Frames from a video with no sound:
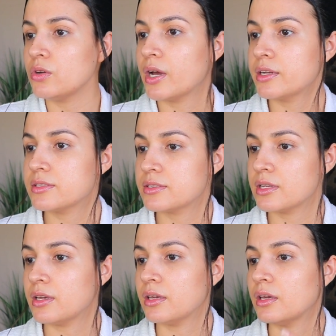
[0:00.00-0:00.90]
guys
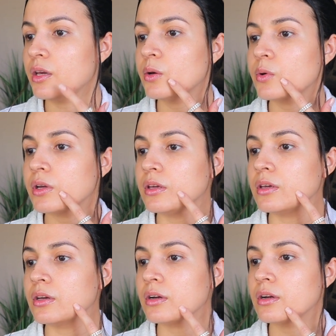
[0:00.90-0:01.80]
see right
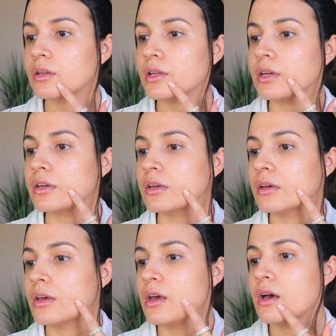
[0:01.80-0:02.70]
here? Like,
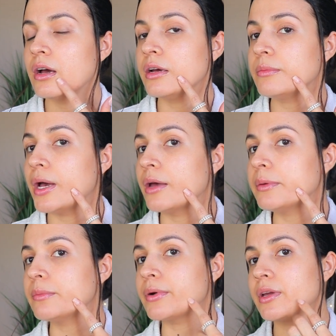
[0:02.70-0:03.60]
I'm, I've
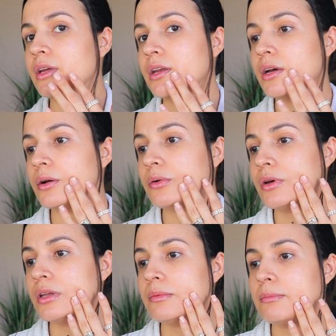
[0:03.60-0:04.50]
been breaking out
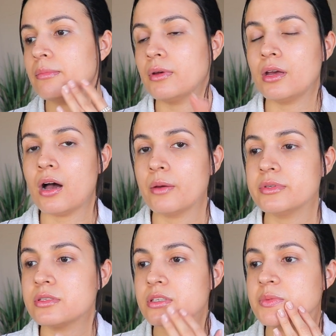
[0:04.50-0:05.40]
and
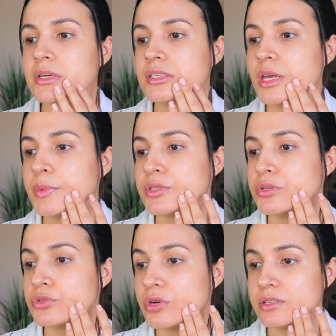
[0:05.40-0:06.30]
obviously it's because I've been
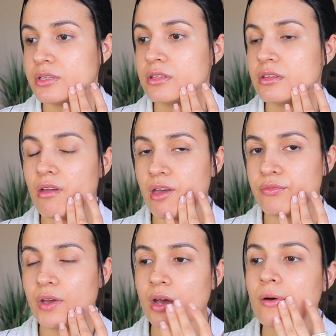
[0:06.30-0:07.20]
stressing the
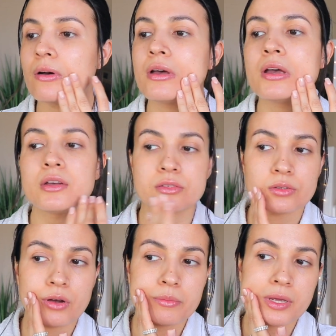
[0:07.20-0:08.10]
F out.
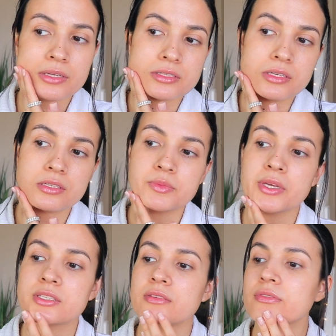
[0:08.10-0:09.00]
So I'm guessing it's
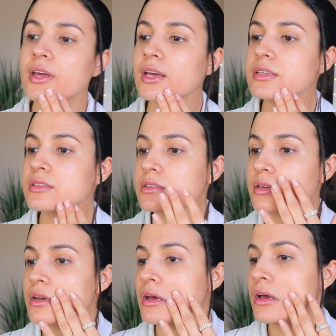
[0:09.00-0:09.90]
because of that.
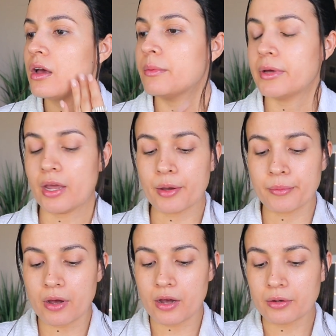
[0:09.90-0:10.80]
But yeah,
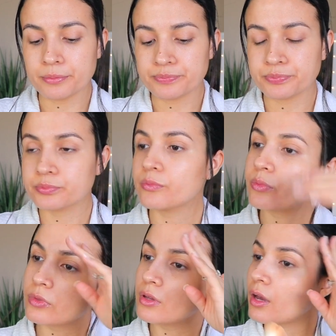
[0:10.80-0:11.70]
um,
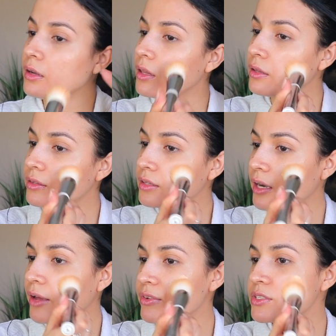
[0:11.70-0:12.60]
another thing
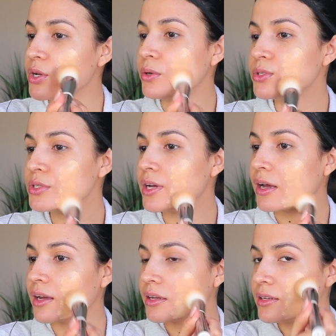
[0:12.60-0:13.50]
that I haven't told you
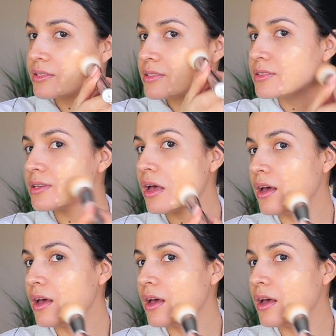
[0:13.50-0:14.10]
guys,